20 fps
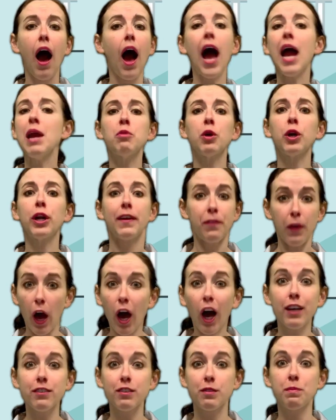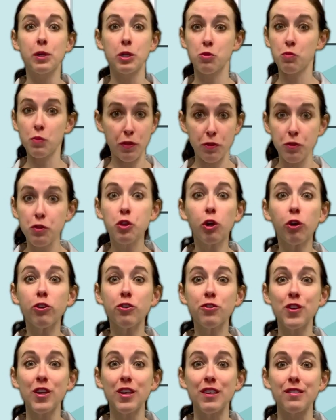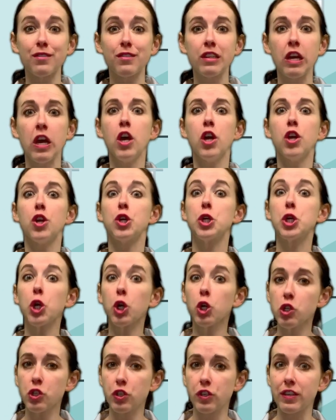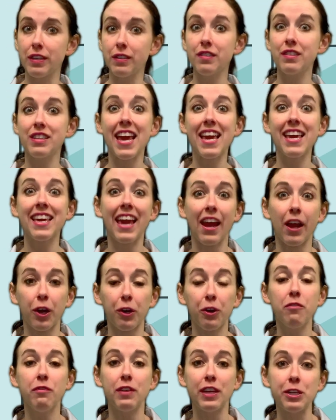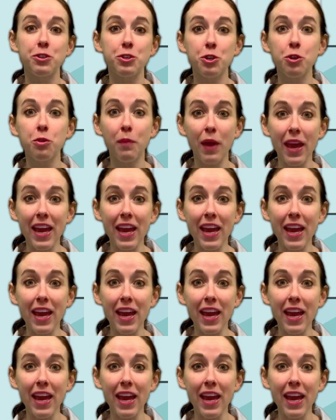I work at the hospital with nurses. Nurses take care of injured